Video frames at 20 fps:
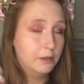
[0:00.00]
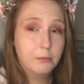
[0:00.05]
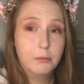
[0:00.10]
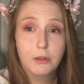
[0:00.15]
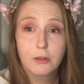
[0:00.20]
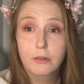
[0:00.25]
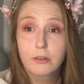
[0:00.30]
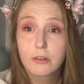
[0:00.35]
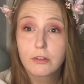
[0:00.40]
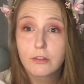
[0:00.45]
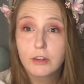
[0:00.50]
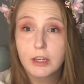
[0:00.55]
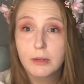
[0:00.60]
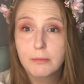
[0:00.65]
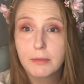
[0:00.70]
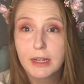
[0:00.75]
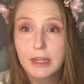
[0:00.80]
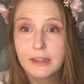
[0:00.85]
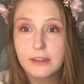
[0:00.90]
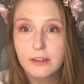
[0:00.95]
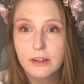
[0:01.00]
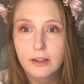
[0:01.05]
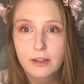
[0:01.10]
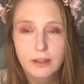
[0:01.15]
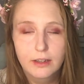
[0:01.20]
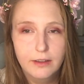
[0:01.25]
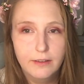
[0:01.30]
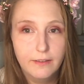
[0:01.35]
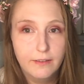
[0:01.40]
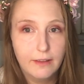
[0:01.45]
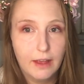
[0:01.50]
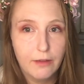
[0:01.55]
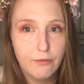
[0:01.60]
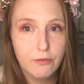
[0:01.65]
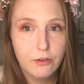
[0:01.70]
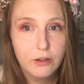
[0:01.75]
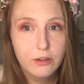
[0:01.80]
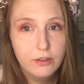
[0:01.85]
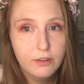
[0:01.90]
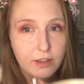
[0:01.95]
going to drink my little saffron
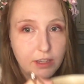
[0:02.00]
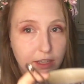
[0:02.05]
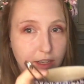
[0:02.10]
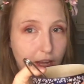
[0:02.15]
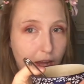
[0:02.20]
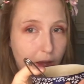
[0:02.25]
tea now.